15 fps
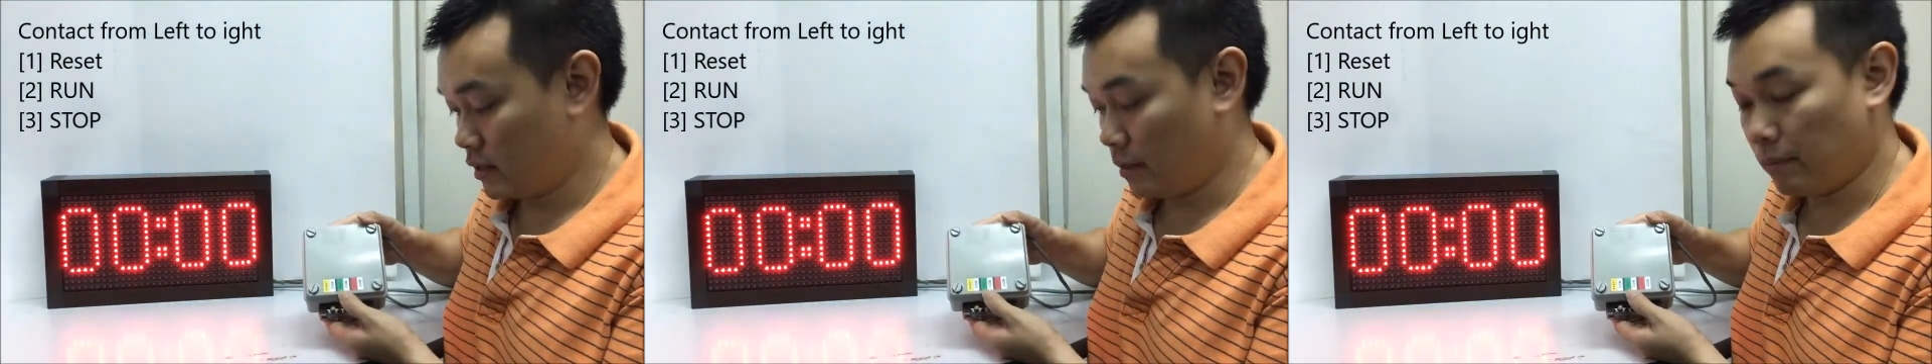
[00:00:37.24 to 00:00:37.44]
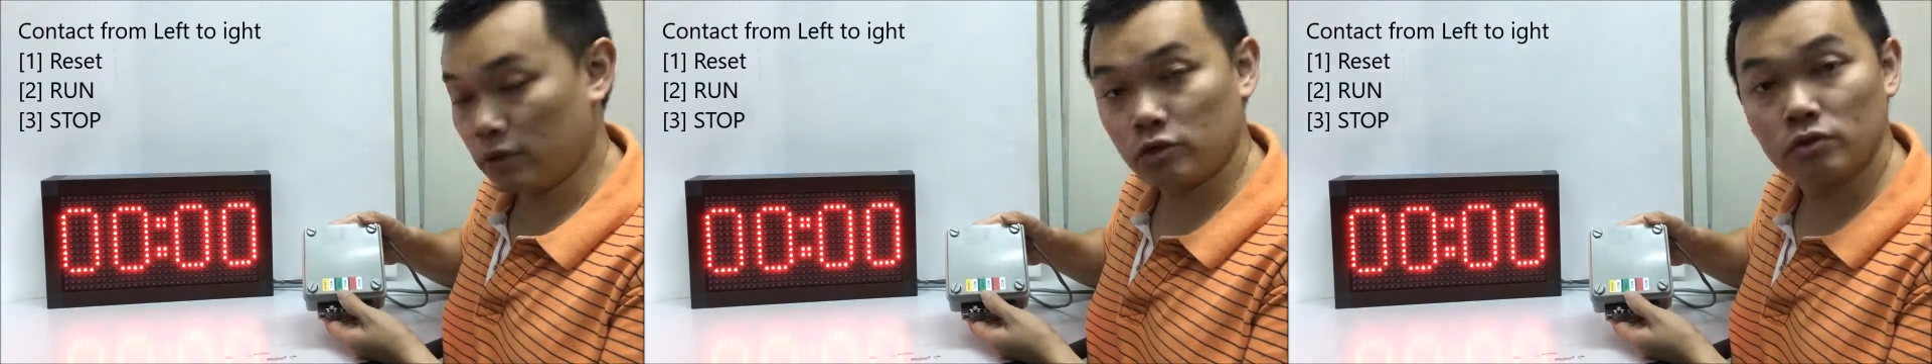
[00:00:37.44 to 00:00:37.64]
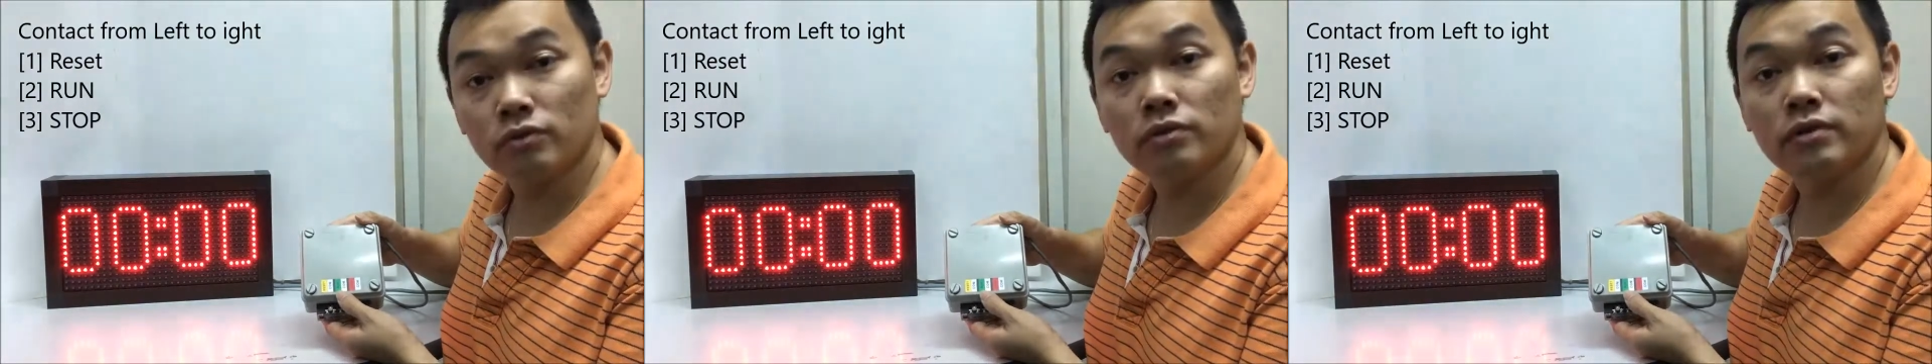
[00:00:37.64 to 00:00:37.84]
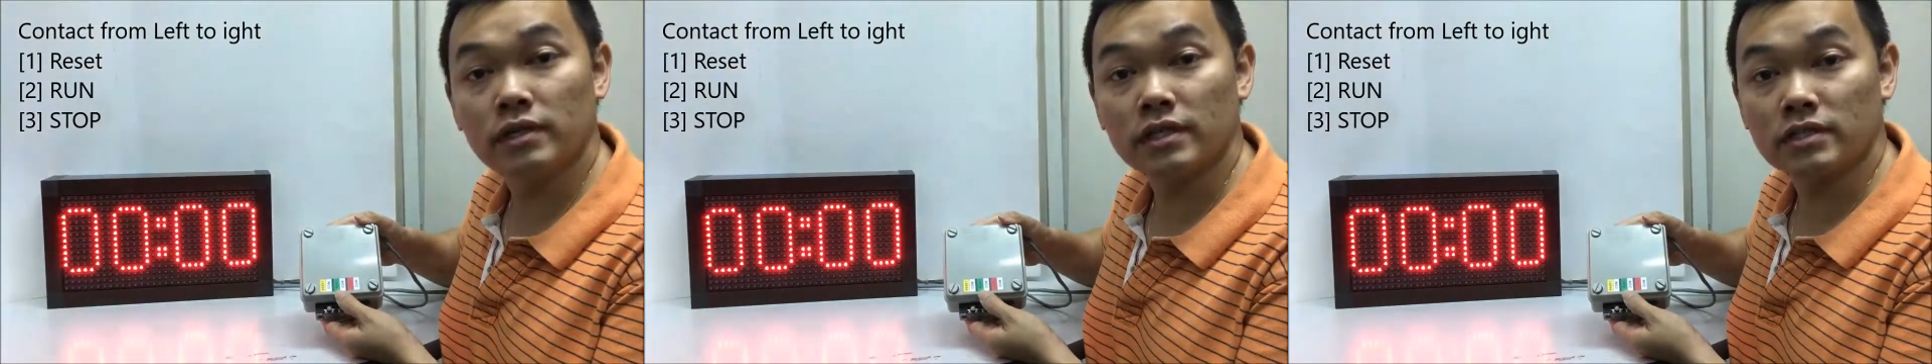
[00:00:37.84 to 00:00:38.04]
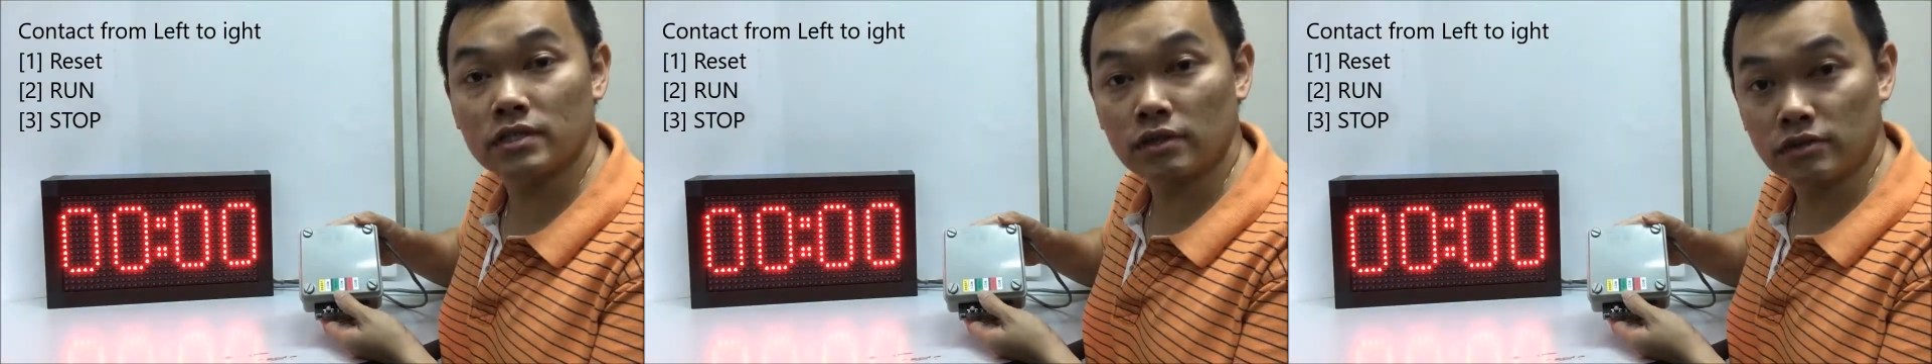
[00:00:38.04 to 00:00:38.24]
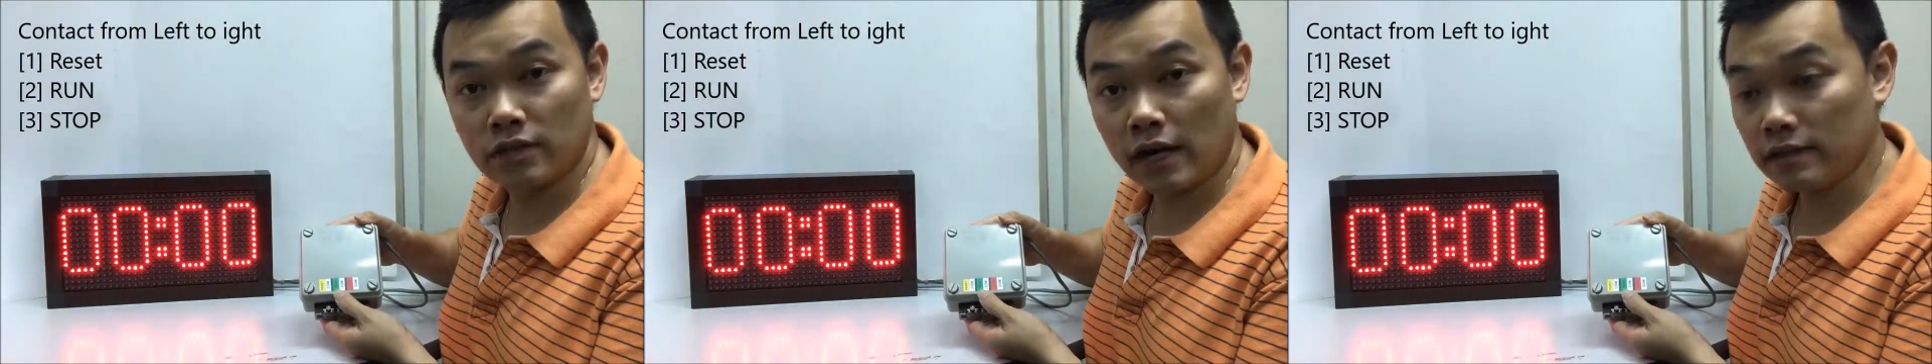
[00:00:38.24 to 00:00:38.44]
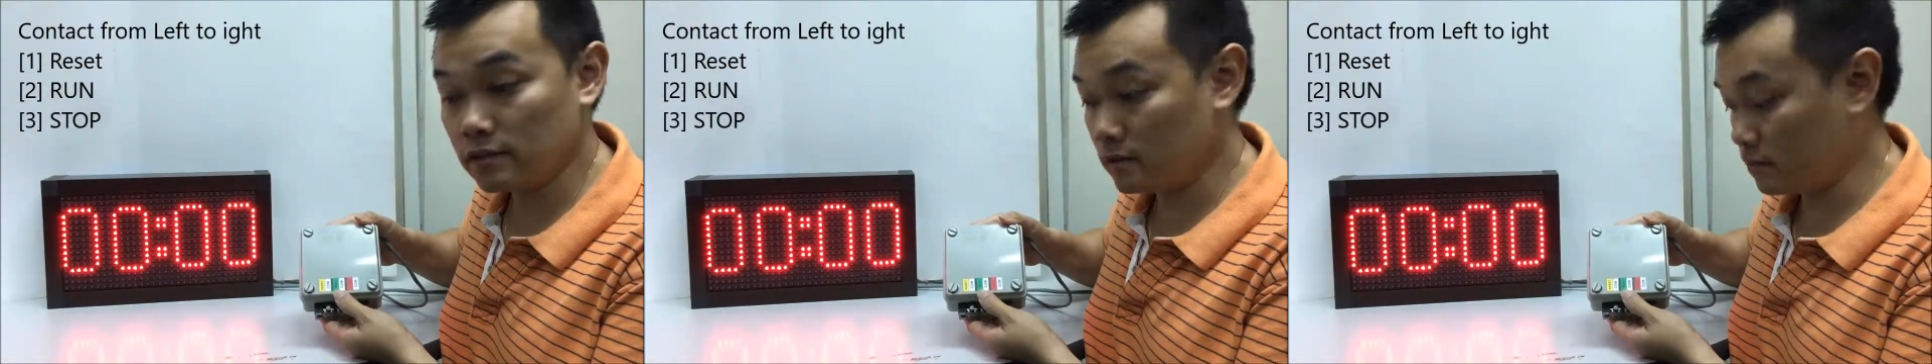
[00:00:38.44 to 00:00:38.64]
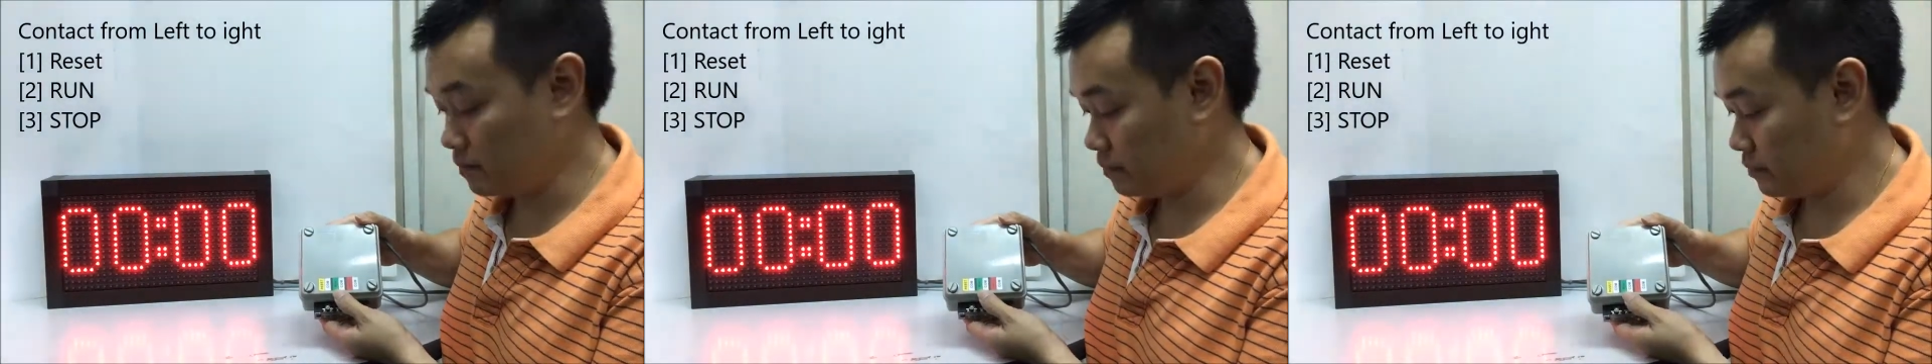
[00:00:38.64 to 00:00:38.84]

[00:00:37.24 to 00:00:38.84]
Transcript: Number two is the run.